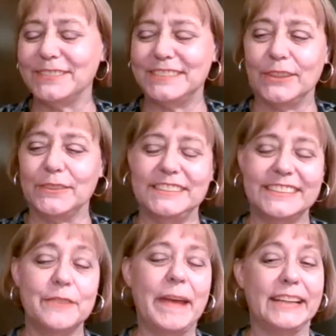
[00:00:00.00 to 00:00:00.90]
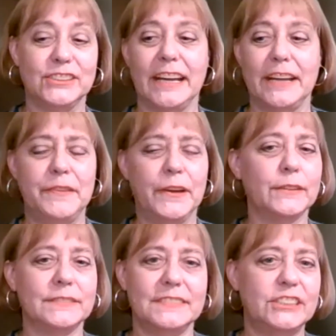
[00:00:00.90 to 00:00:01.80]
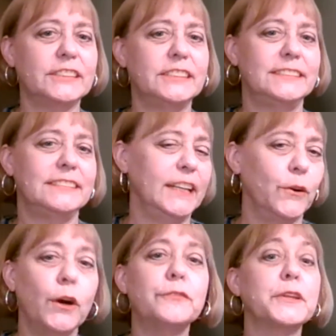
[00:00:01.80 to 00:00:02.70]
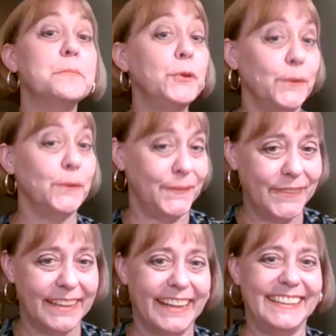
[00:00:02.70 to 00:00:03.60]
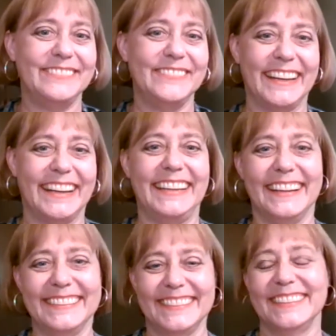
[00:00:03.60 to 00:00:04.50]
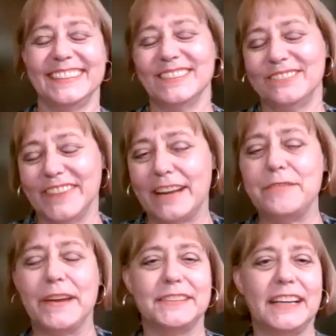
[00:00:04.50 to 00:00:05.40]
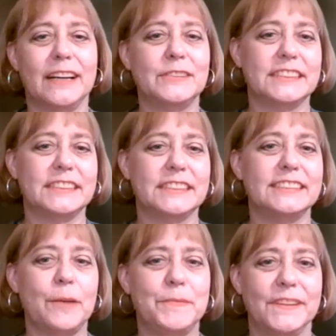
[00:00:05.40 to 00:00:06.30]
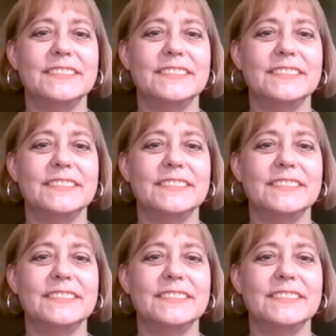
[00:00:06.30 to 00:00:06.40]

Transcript: so you can imagine I felt just, you know, over the moon when I found out I was accepted.